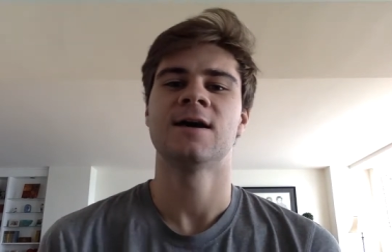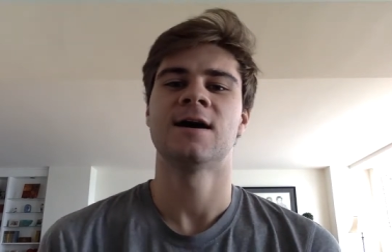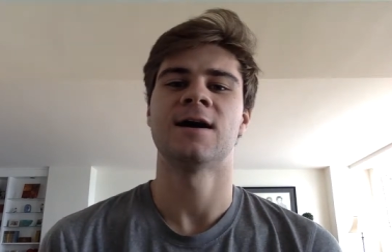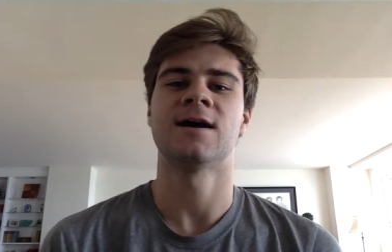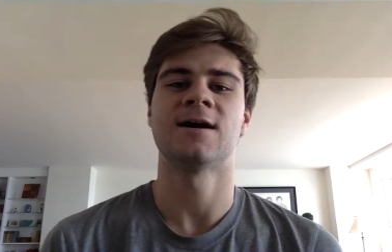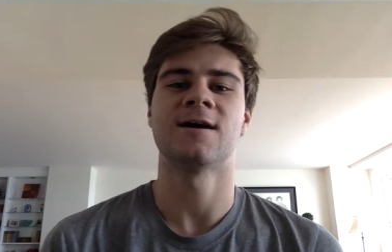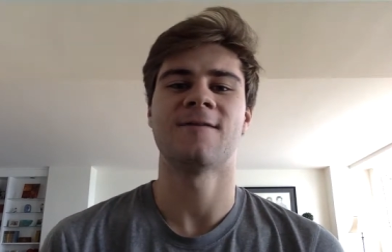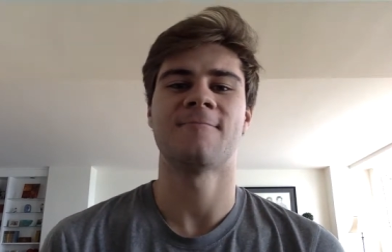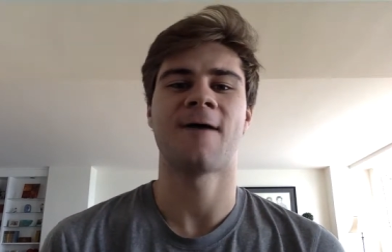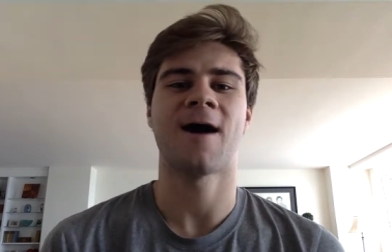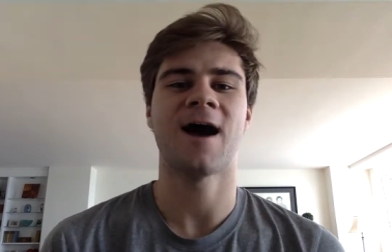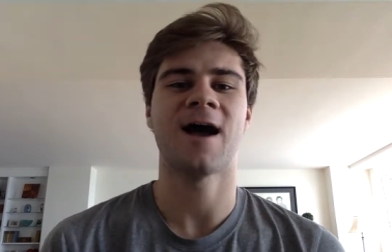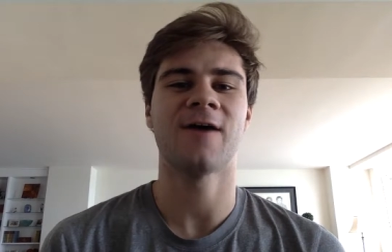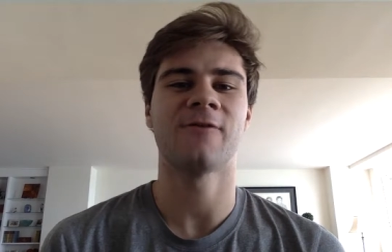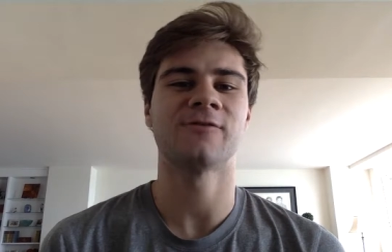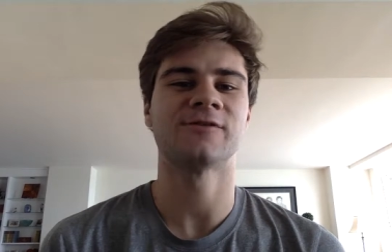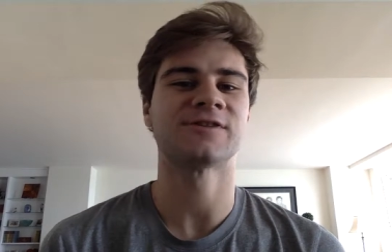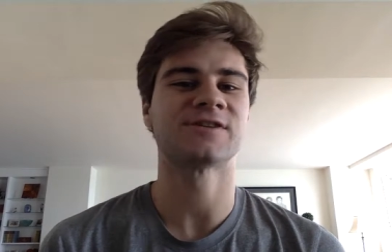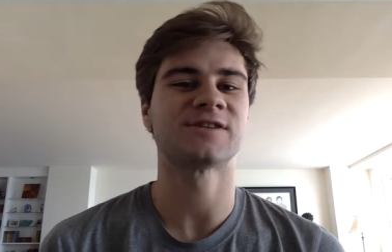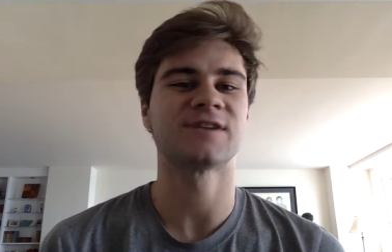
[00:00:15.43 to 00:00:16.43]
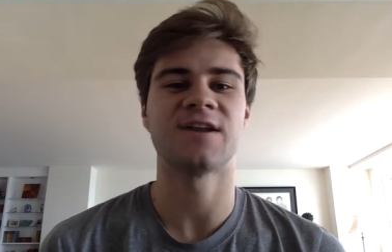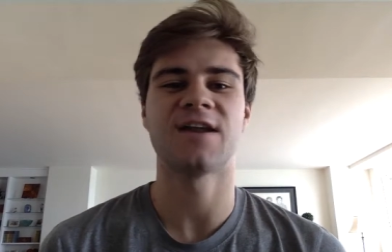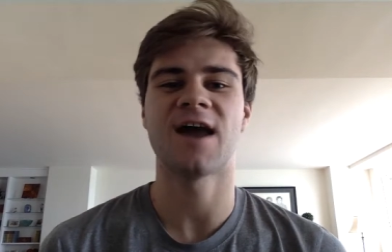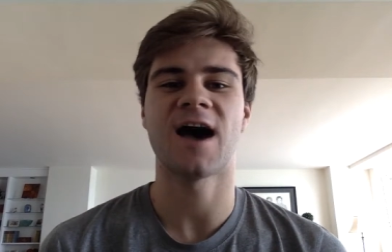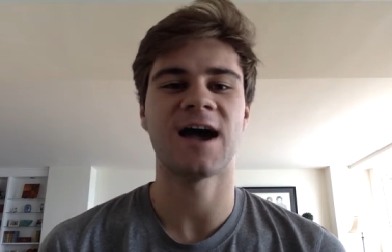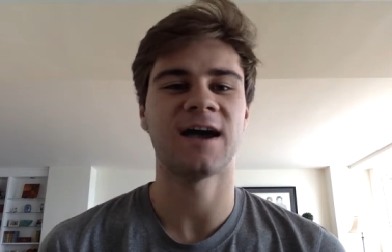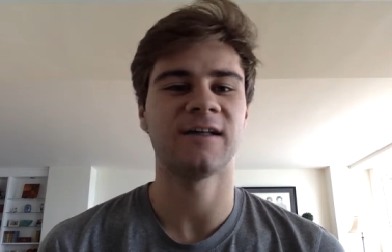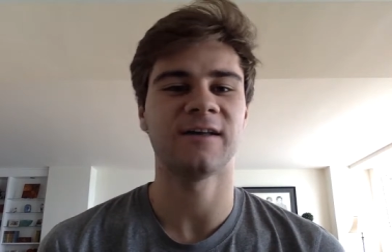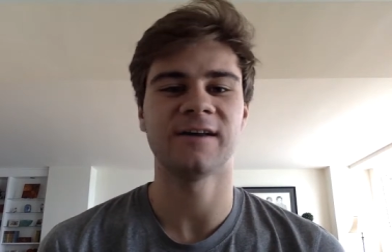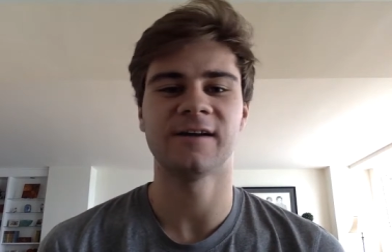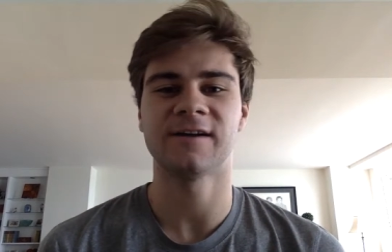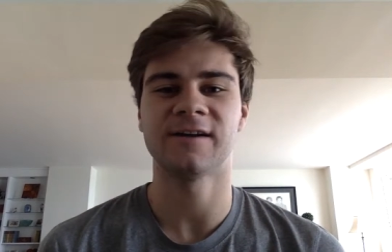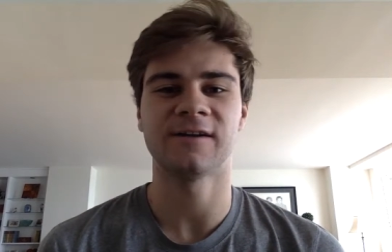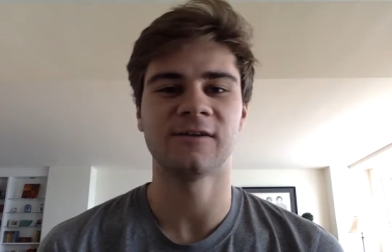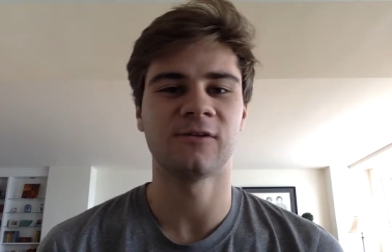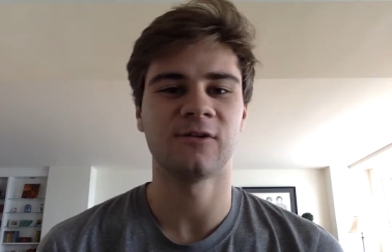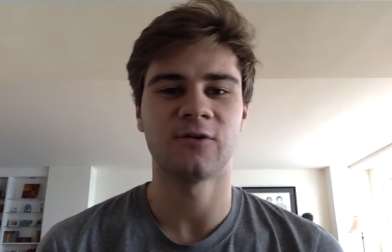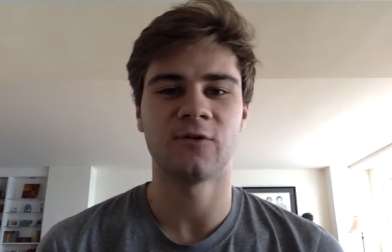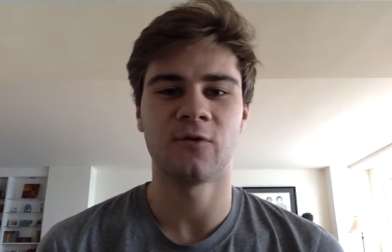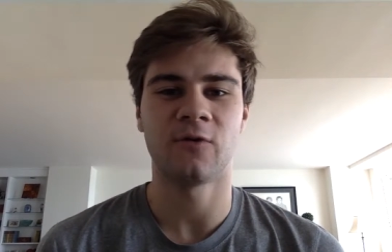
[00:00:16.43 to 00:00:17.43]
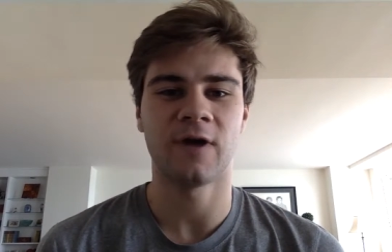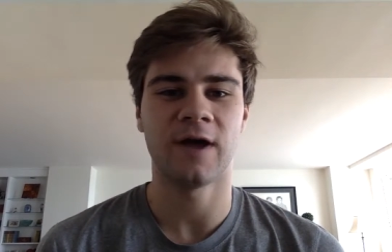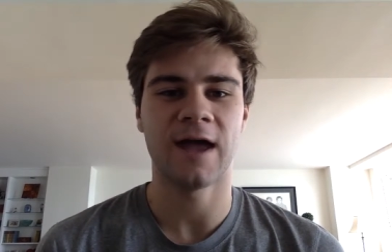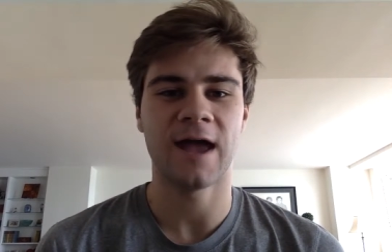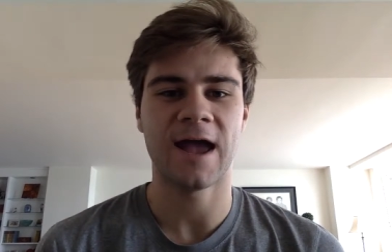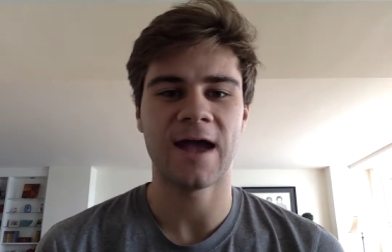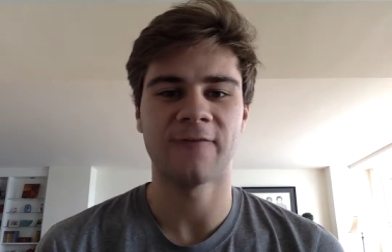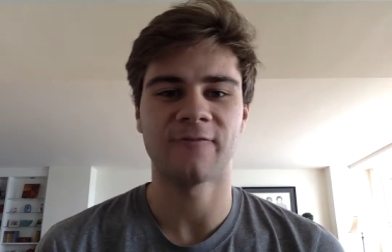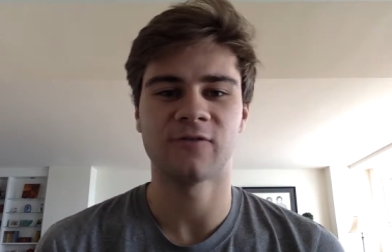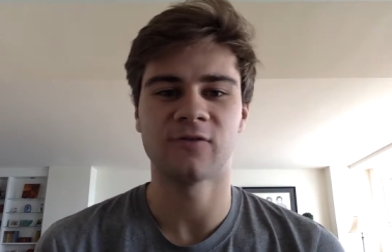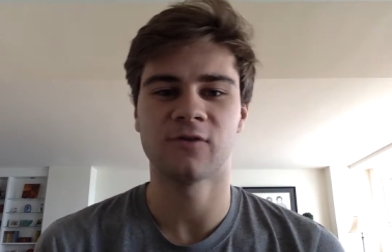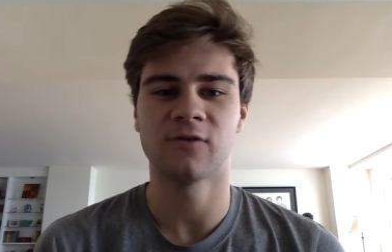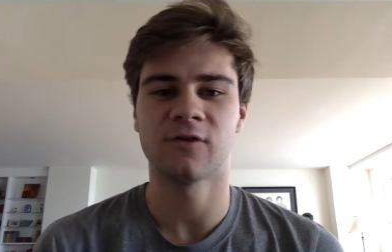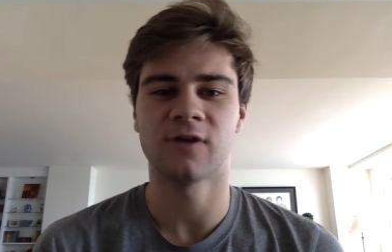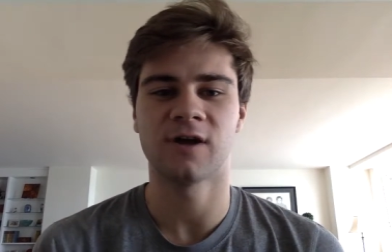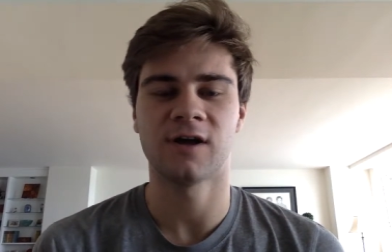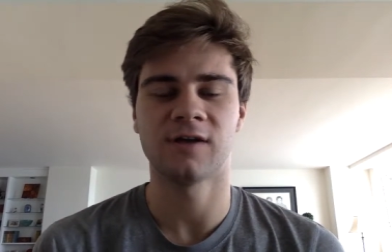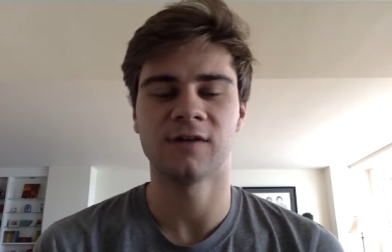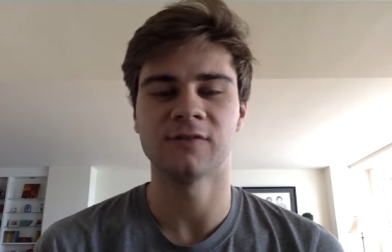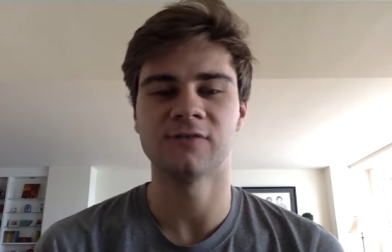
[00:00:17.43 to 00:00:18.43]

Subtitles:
Iowa just annihilated Illinois after